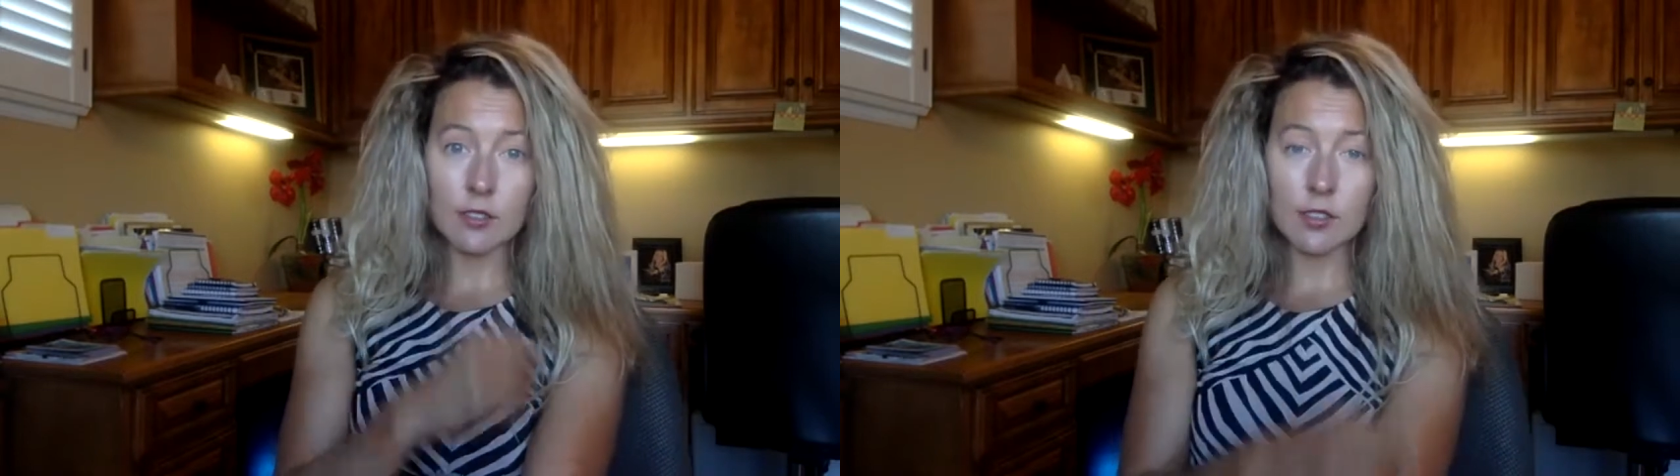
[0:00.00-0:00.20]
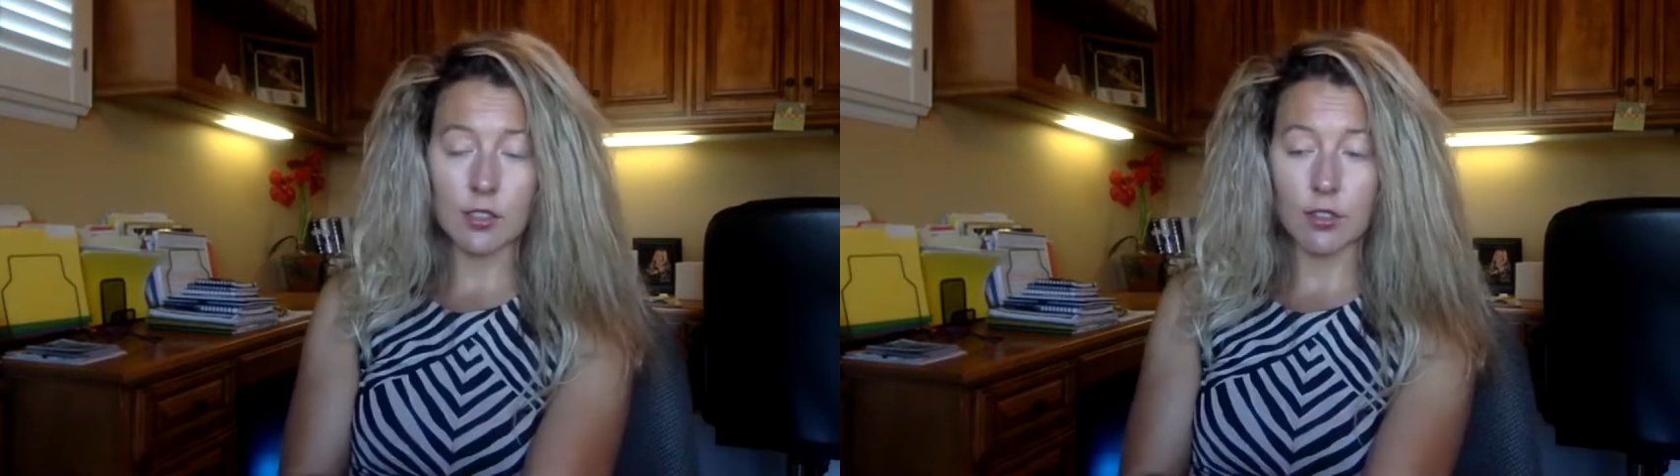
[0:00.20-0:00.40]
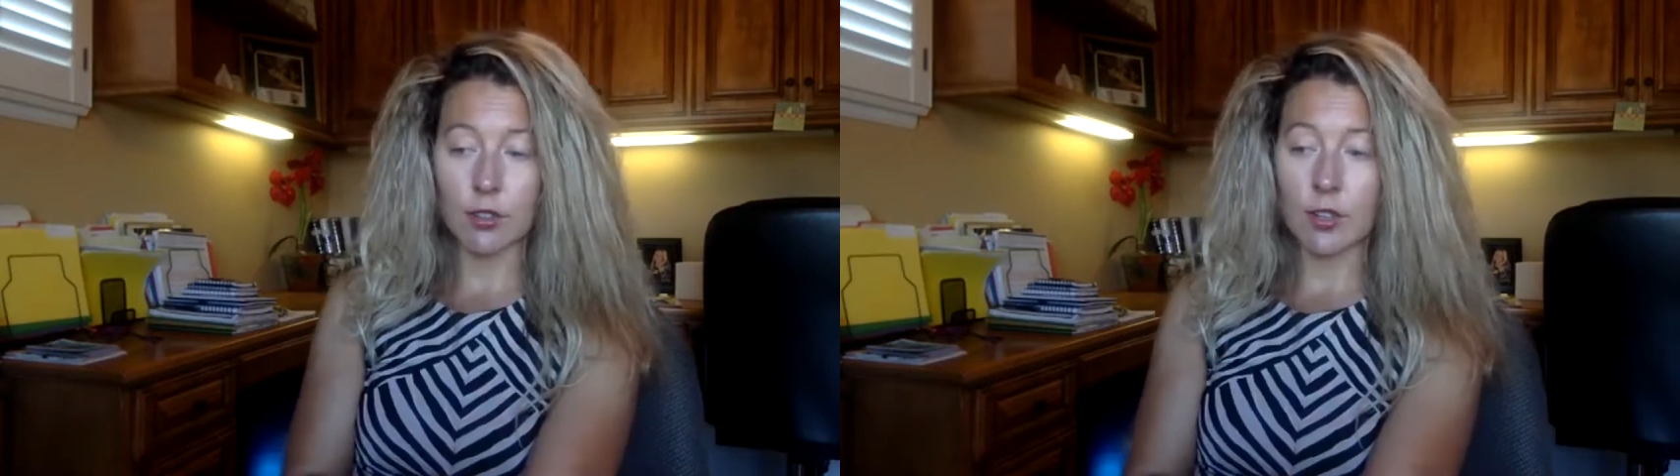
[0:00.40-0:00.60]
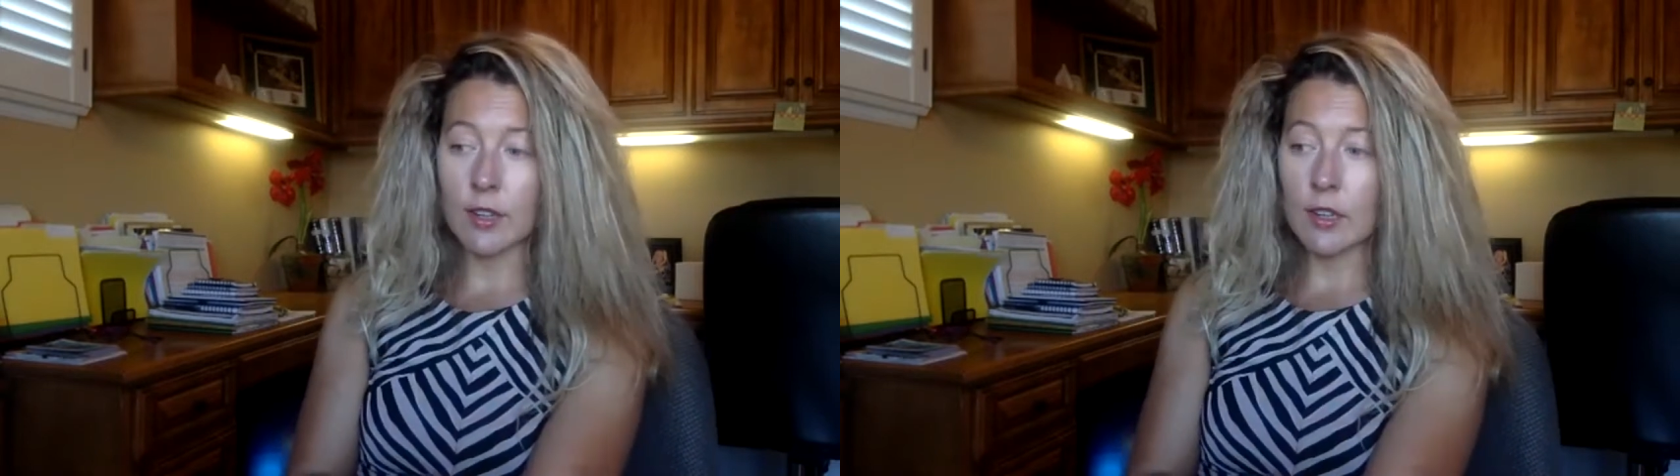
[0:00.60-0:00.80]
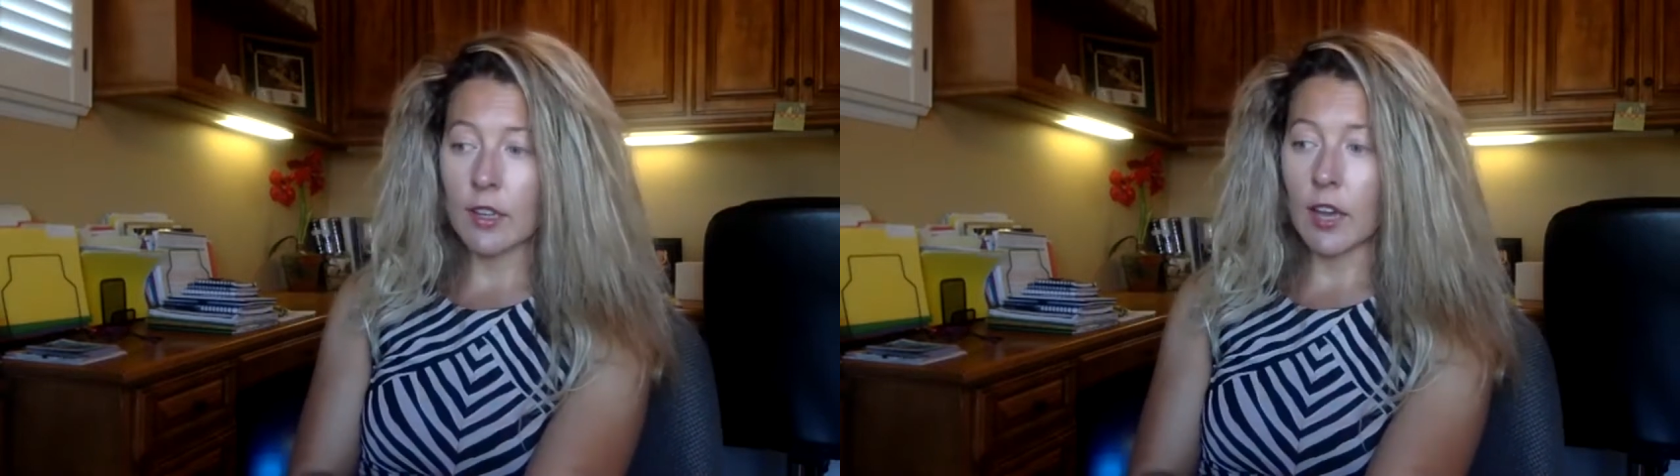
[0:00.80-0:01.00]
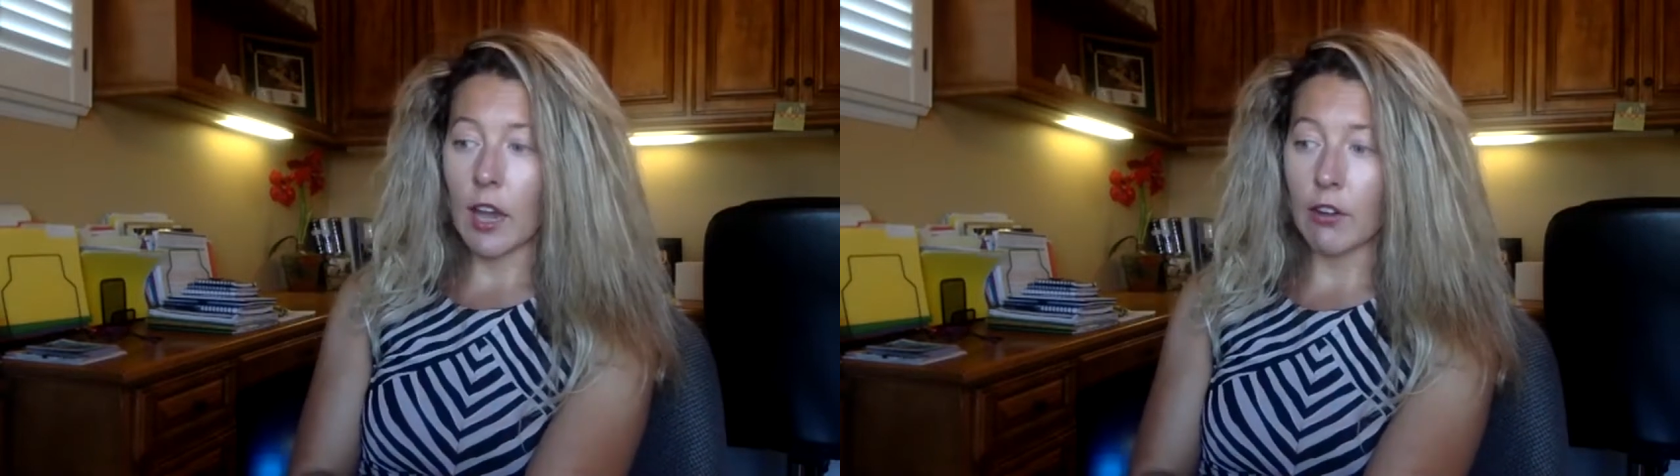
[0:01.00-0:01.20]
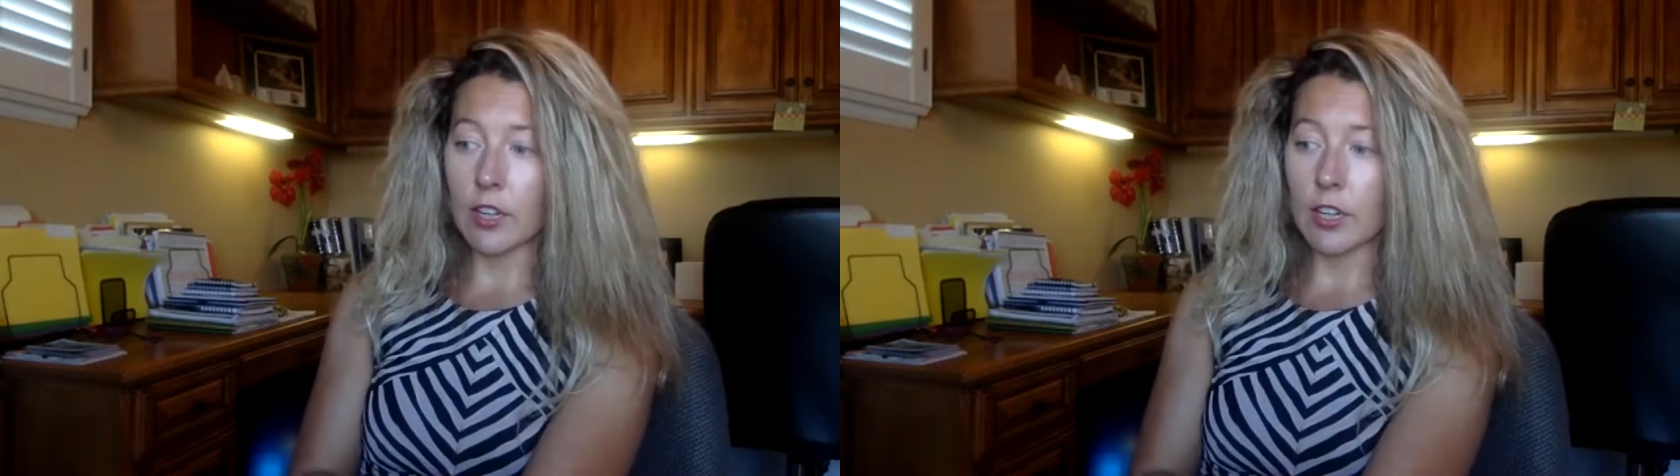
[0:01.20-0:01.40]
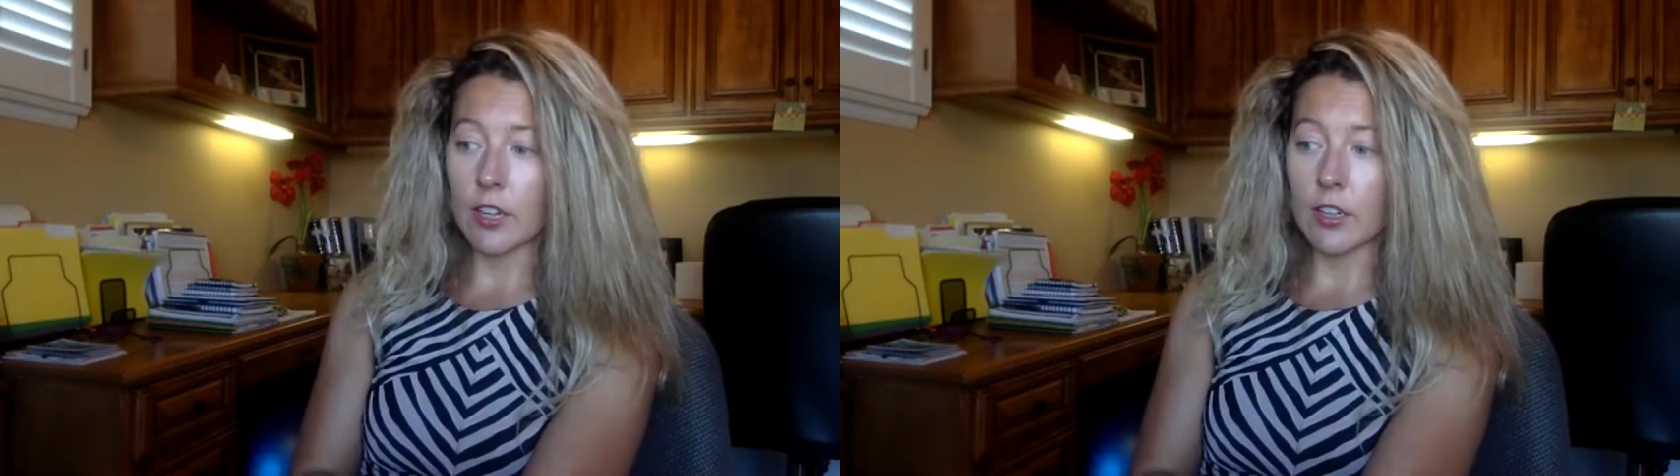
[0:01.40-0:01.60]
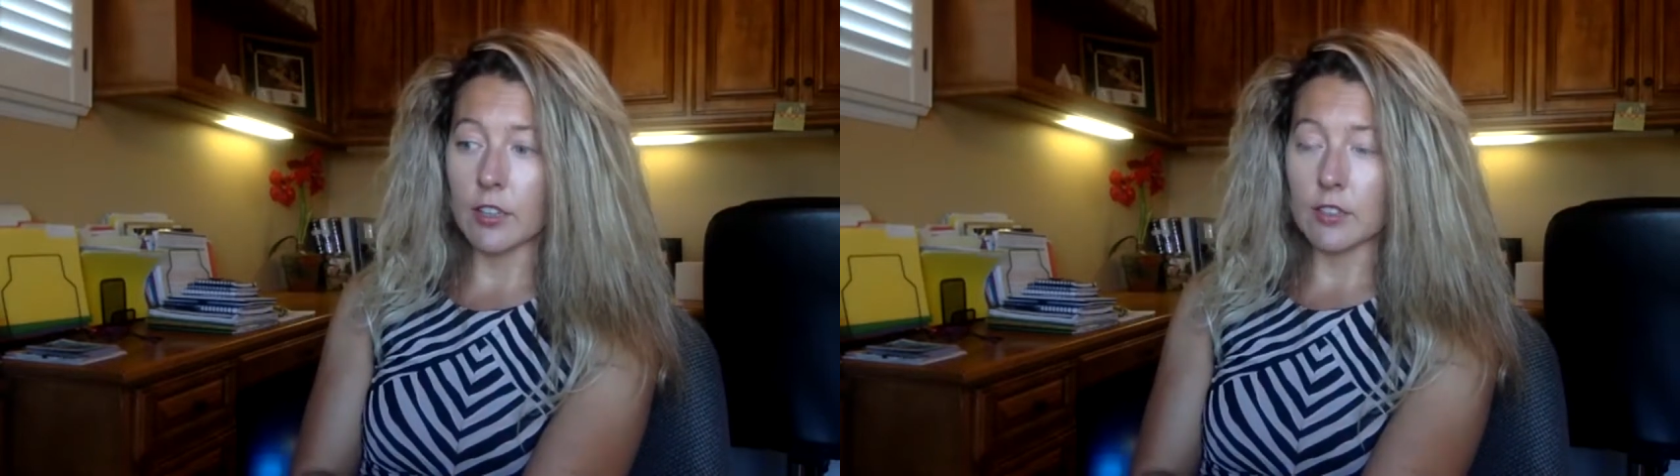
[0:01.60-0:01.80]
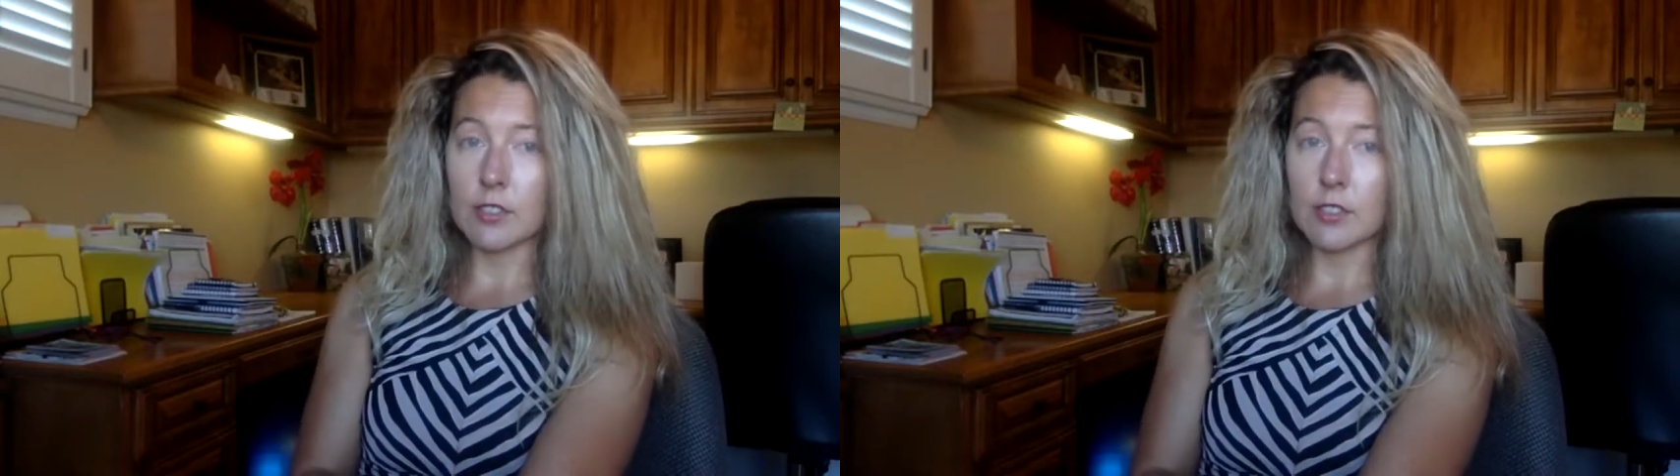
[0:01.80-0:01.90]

So out here,